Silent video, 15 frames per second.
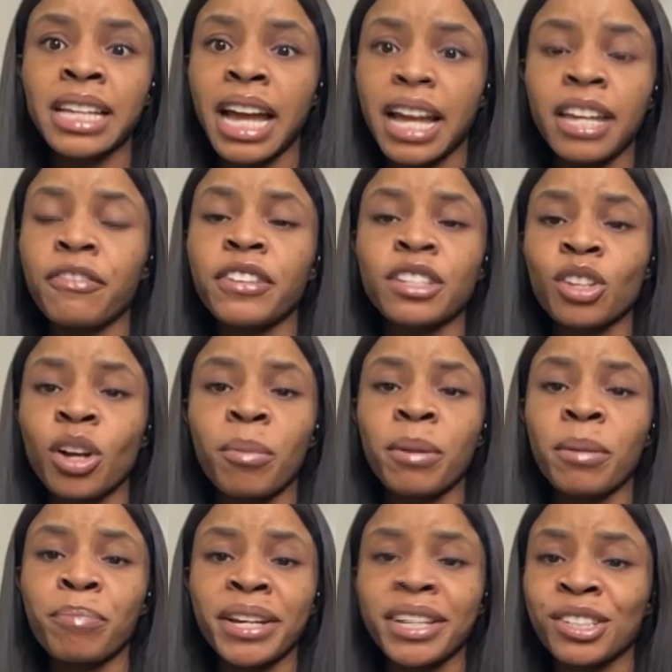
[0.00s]
Yeah, if he's
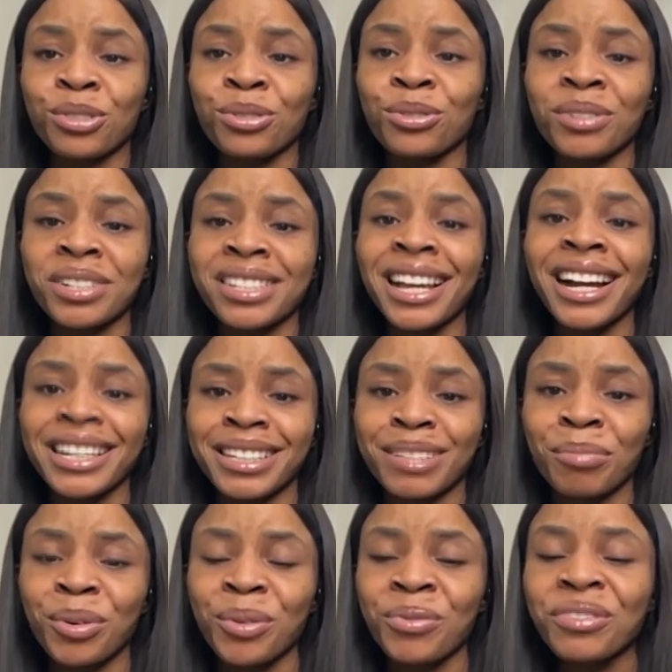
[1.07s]
not been paid, he should resign.
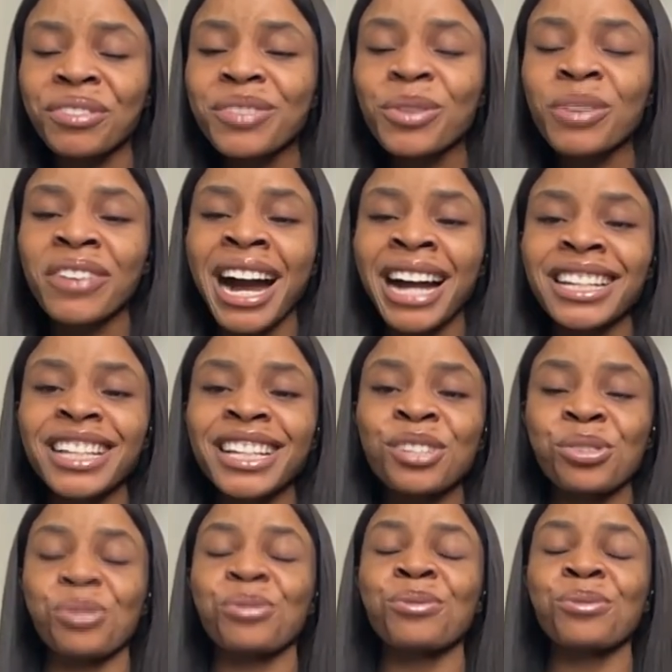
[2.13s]
But so it's like it's
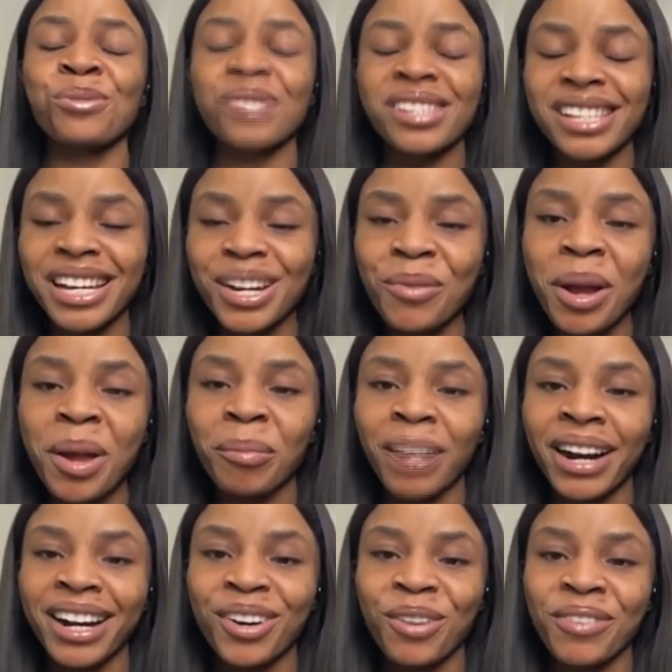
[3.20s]
like issues. A, Way
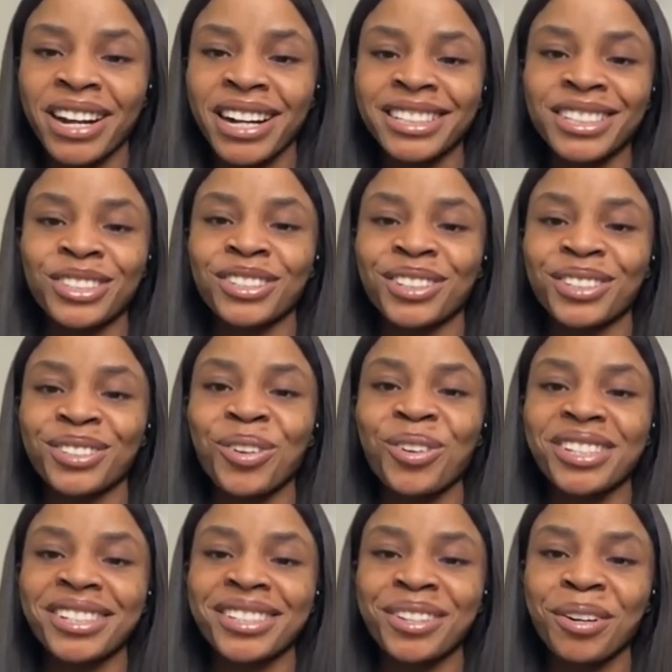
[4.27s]
back it's like a
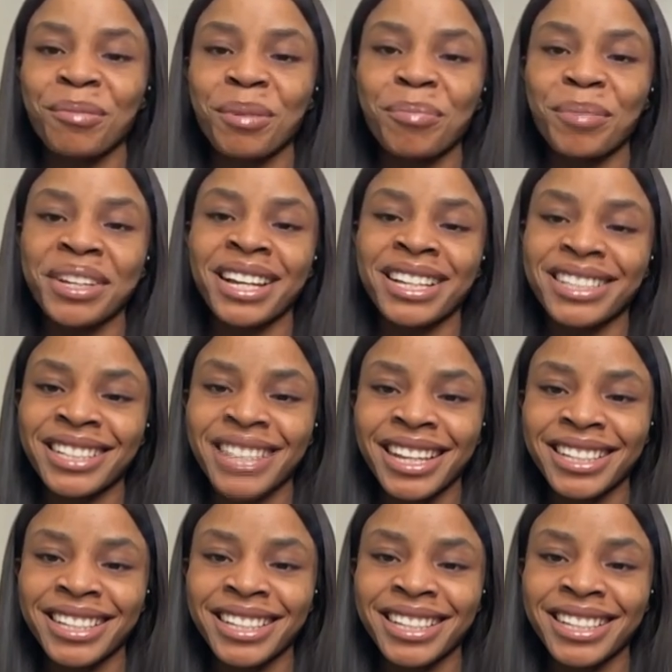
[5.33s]
blessing in disguise.